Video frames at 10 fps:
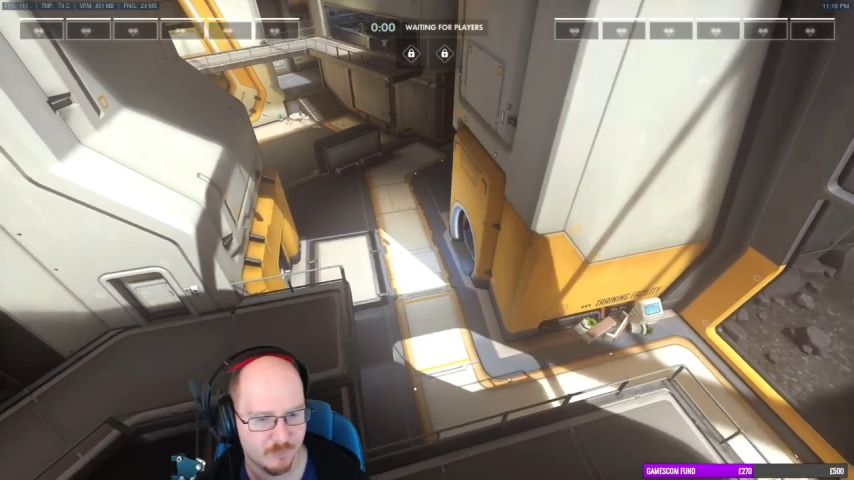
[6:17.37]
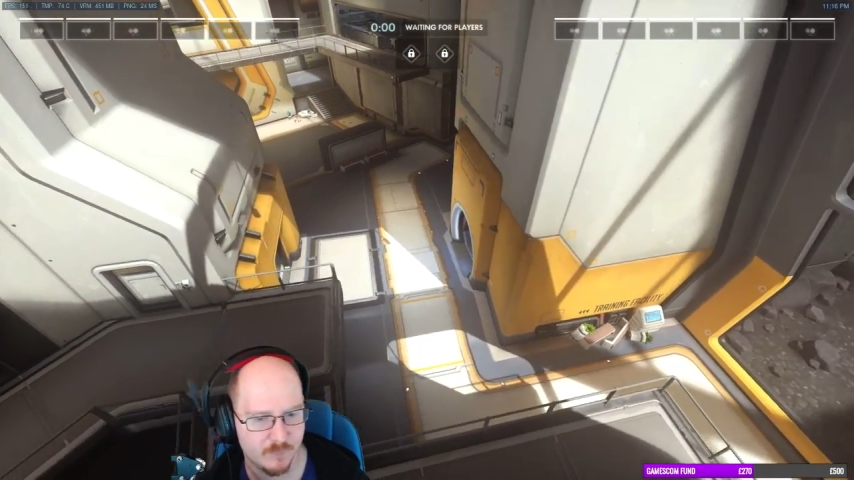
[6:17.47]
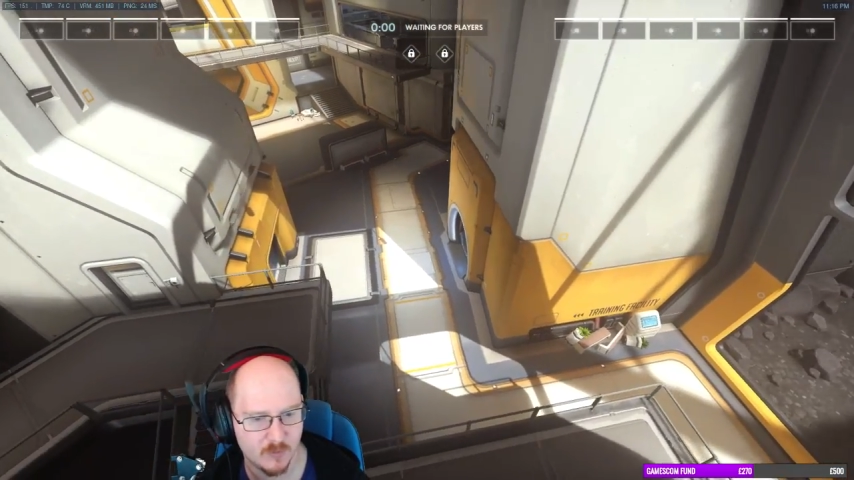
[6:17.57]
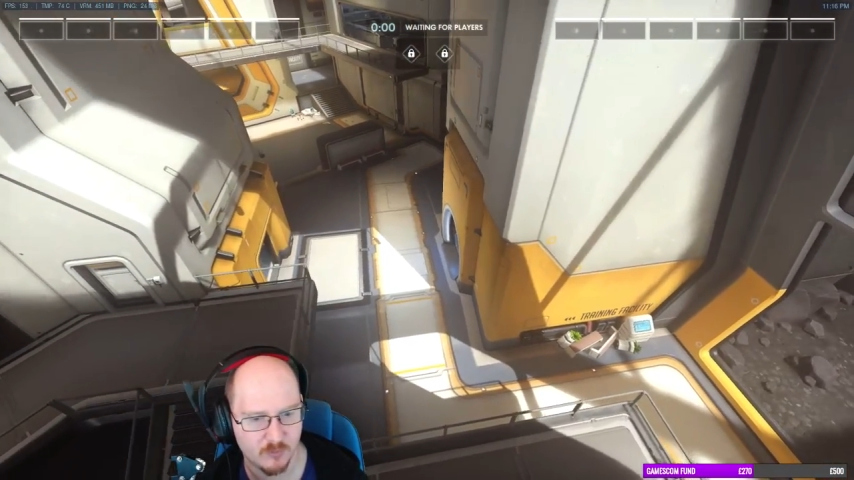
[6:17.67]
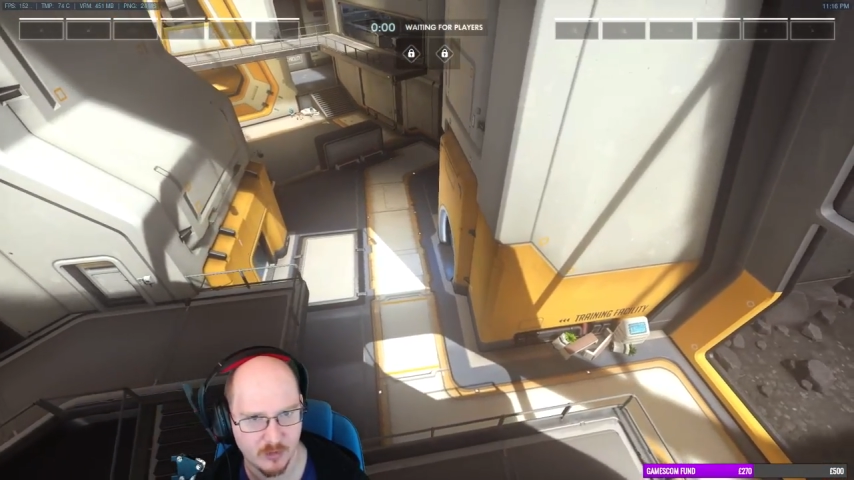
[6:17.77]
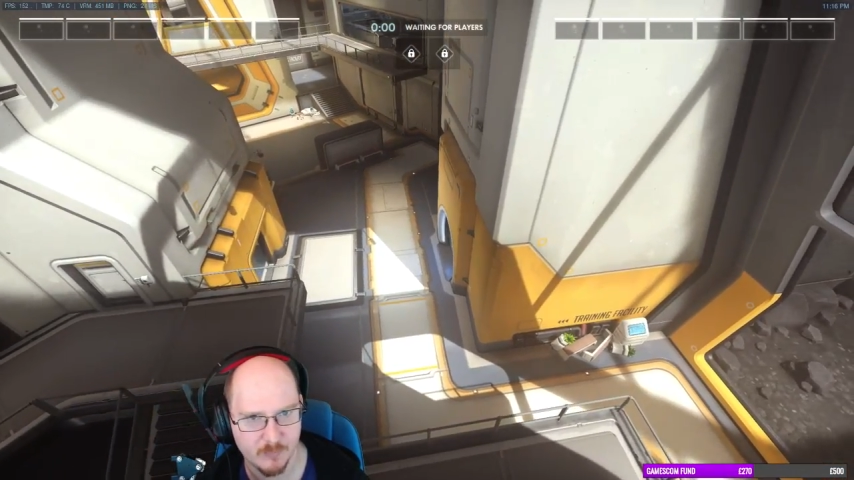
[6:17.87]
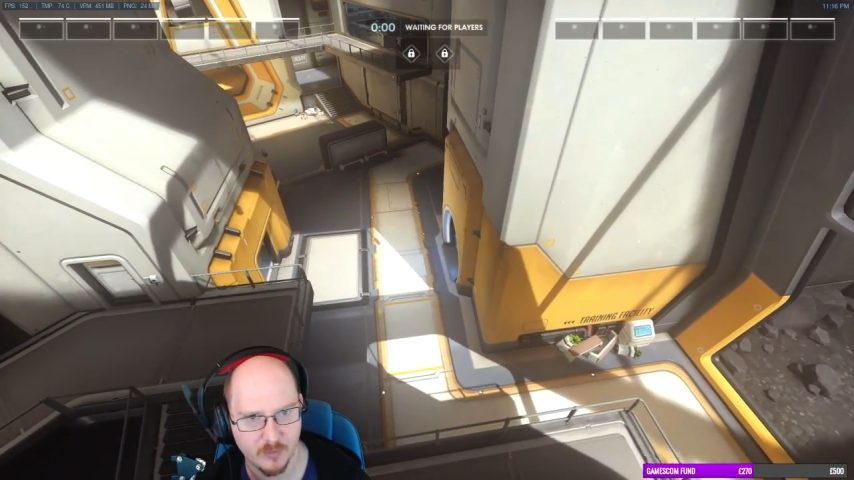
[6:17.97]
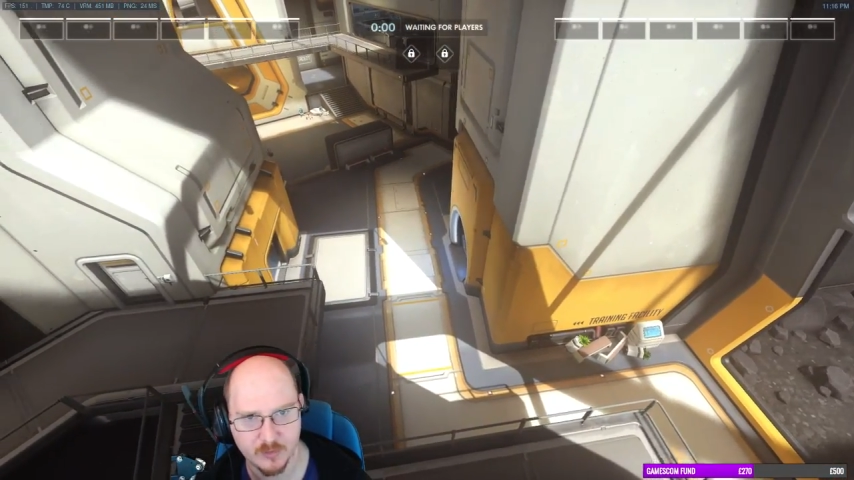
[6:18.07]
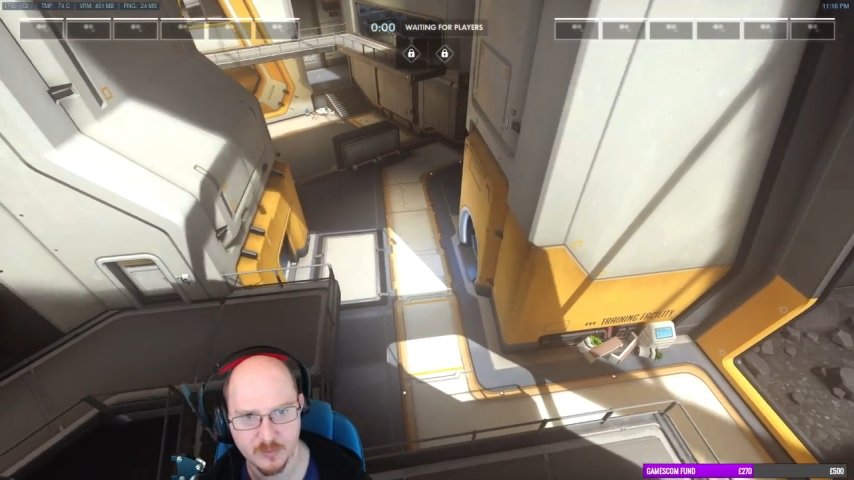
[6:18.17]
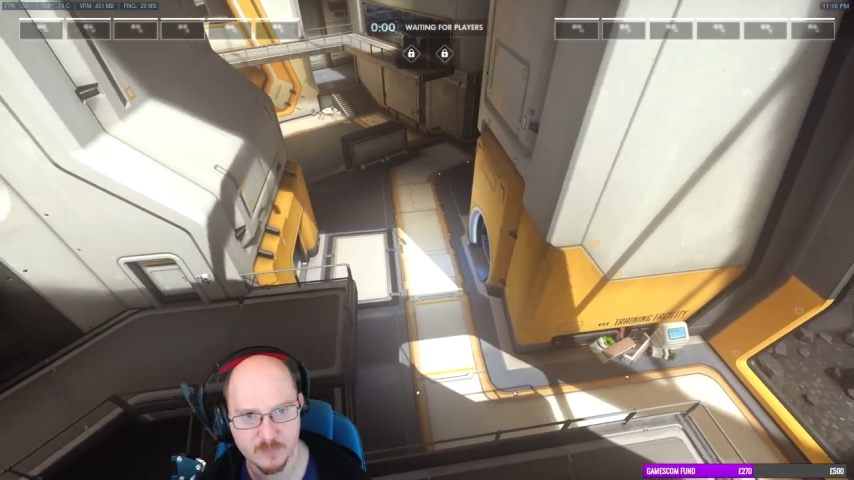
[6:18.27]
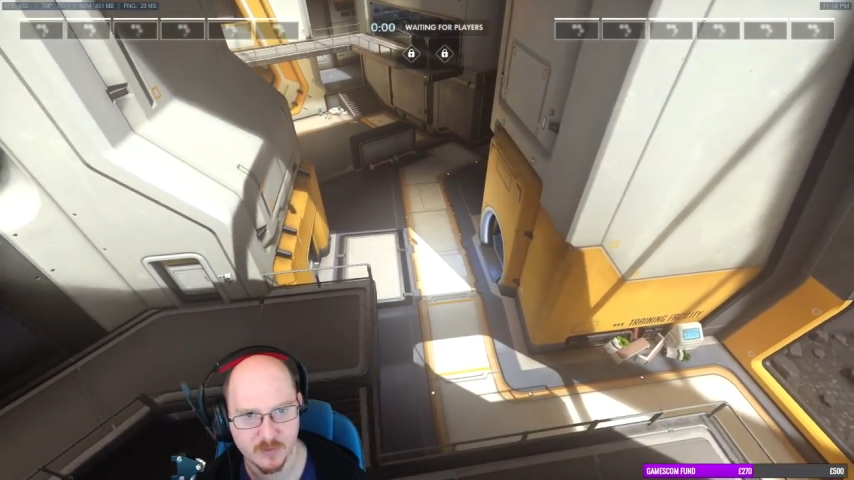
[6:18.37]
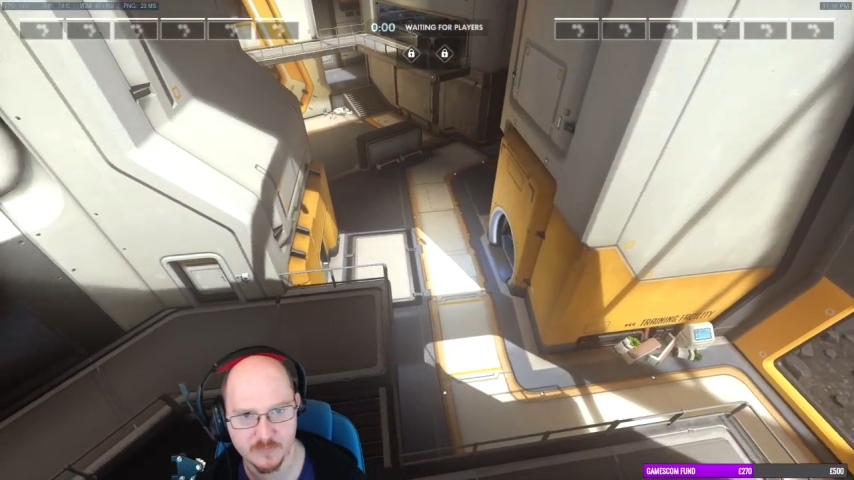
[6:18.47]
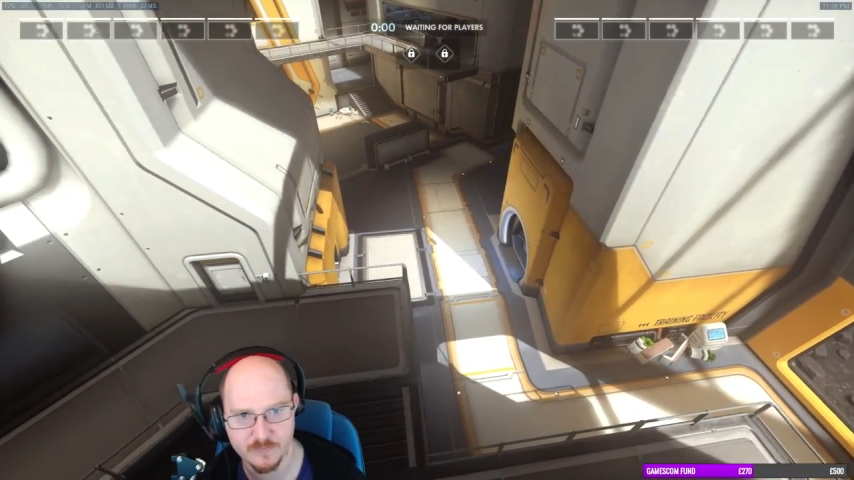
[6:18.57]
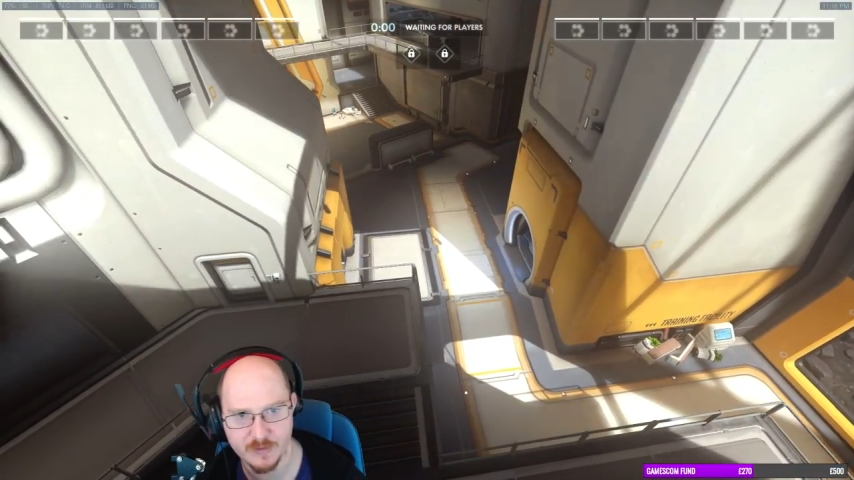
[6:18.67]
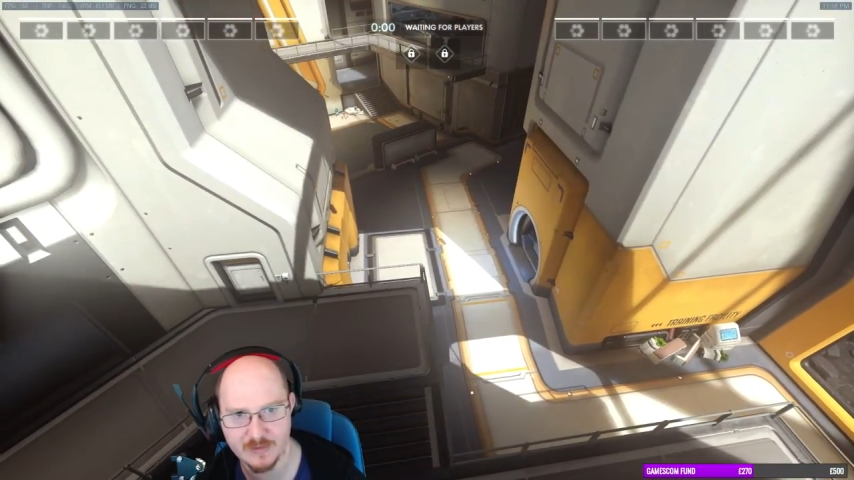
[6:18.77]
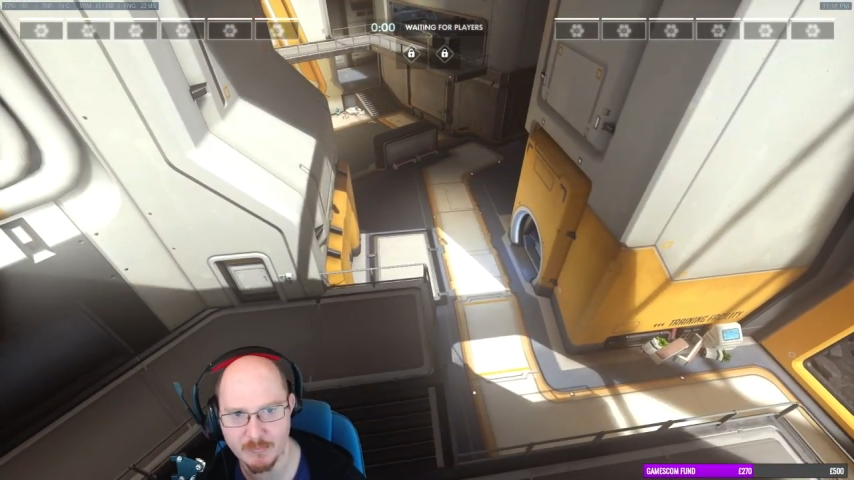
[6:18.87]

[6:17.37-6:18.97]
Just try and block as much of his